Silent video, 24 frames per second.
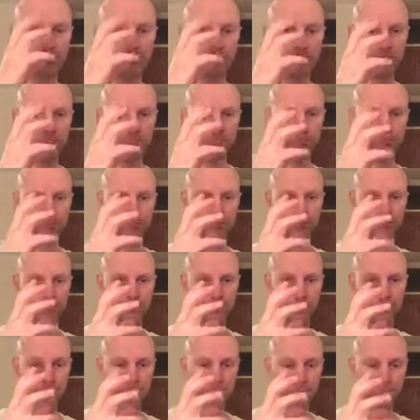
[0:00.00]

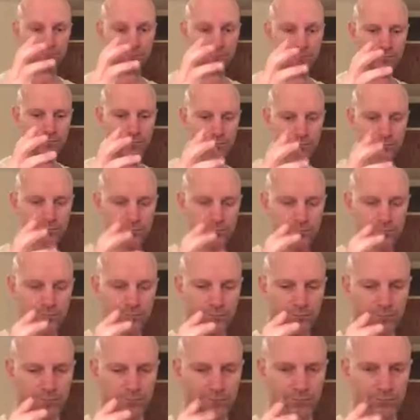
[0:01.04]

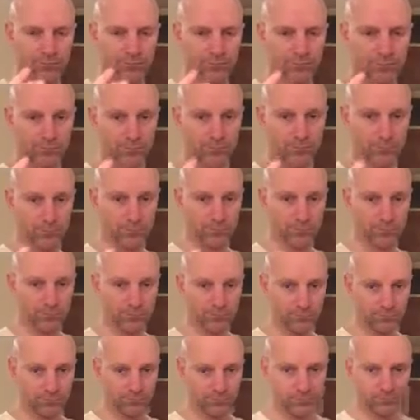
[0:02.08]
(silence)